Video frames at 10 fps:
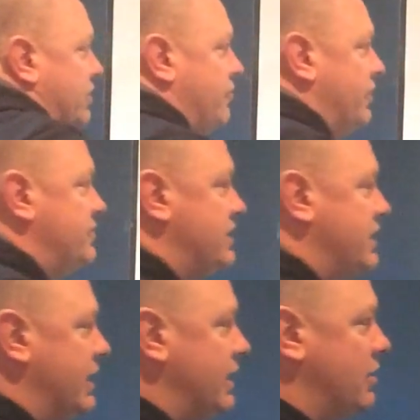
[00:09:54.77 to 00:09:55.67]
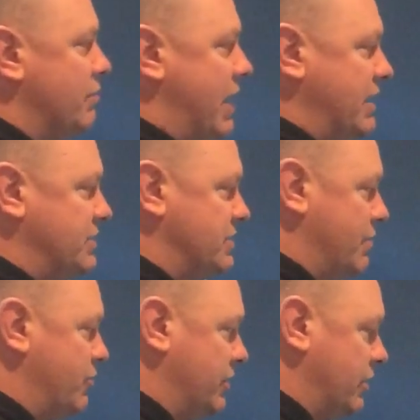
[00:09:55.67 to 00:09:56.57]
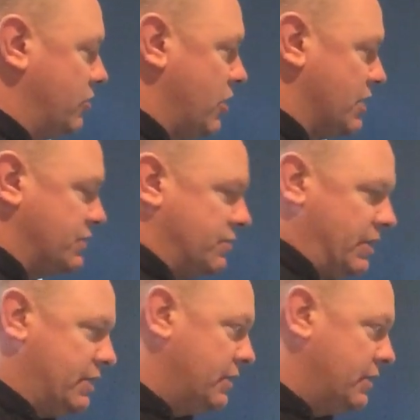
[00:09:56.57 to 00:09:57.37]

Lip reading: the 15, matches up with it across from it.